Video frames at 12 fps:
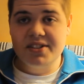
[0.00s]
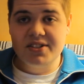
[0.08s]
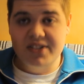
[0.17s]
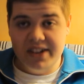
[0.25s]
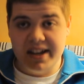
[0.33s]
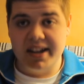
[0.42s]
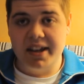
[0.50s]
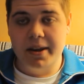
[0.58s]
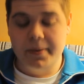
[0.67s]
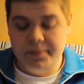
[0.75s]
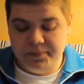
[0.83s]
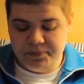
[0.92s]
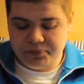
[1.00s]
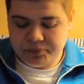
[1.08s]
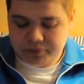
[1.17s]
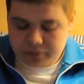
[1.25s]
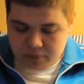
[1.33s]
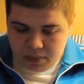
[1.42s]
sick
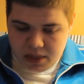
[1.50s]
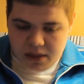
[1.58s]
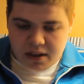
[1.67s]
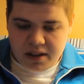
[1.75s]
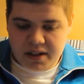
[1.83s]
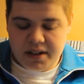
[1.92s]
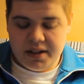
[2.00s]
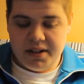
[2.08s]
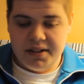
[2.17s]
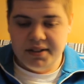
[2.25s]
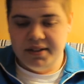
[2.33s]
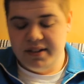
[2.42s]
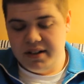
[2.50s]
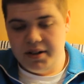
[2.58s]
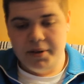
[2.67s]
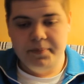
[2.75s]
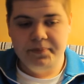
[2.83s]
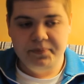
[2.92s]
and
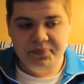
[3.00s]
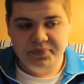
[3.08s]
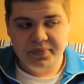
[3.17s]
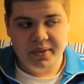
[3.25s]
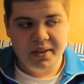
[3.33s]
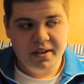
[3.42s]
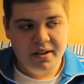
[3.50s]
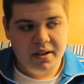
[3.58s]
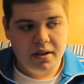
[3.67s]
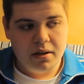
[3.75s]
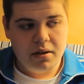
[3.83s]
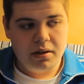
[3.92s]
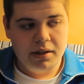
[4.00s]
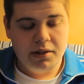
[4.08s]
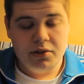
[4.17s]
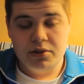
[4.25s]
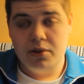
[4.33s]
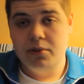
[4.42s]
uh,
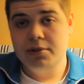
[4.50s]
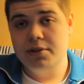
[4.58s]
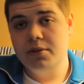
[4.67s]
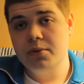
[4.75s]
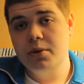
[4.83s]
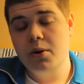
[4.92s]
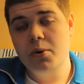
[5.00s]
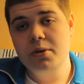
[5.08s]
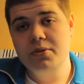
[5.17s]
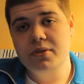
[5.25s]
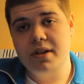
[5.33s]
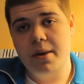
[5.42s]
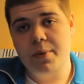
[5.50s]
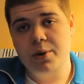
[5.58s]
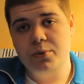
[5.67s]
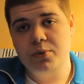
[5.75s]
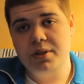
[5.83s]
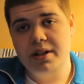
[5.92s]
it's also going to come
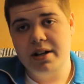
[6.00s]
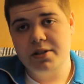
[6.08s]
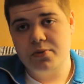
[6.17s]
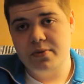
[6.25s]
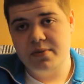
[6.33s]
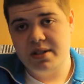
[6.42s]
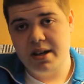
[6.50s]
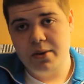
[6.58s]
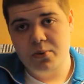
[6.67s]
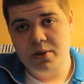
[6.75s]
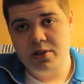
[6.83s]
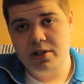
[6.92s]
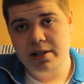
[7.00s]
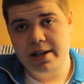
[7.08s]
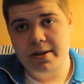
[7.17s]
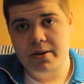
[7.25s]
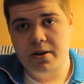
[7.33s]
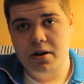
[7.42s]
out with ice cream sandwich
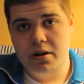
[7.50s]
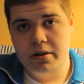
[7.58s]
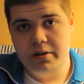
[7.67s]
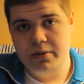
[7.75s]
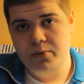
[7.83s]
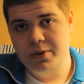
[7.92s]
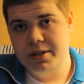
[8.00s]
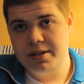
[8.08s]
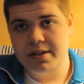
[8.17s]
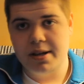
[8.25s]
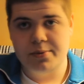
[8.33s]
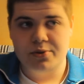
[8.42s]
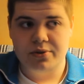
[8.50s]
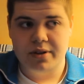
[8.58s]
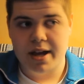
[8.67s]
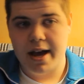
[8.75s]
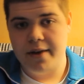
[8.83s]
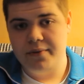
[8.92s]
later on when
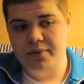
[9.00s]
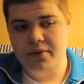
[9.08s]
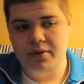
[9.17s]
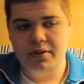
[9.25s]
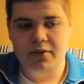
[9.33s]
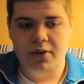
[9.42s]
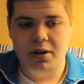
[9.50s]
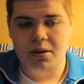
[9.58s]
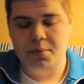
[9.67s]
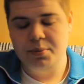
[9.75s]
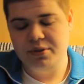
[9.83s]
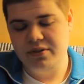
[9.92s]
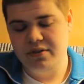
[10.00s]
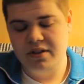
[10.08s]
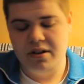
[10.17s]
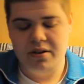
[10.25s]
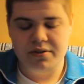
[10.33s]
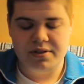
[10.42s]
Samsung have uh, developed
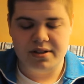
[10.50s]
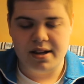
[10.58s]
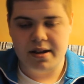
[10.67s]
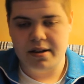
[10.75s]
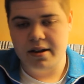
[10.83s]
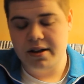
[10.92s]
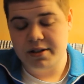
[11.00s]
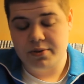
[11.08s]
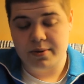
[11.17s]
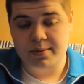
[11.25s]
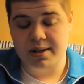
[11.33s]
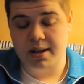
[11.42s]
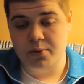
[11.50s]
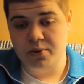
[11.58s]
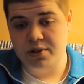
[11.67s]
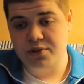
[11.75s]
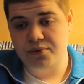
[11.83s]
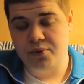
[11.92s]
their sa- ice cream
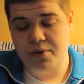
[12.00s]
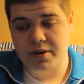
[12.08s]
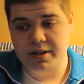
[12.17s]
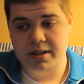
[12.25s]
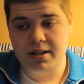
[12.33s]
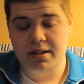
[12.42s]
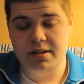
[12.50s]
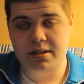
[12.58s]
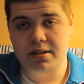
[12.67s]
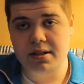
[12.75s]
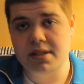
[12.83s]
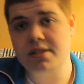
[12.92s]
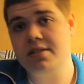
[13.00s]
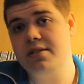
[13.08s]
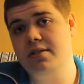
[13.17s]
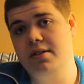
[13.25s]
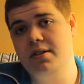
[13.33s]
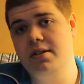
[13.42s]
sandwich for the
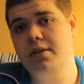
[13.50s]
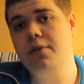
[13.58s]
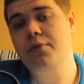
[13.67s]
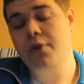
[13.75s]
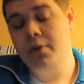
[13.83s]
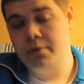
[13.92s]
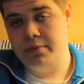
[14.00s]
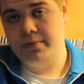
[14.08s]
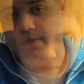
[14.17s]
this phone.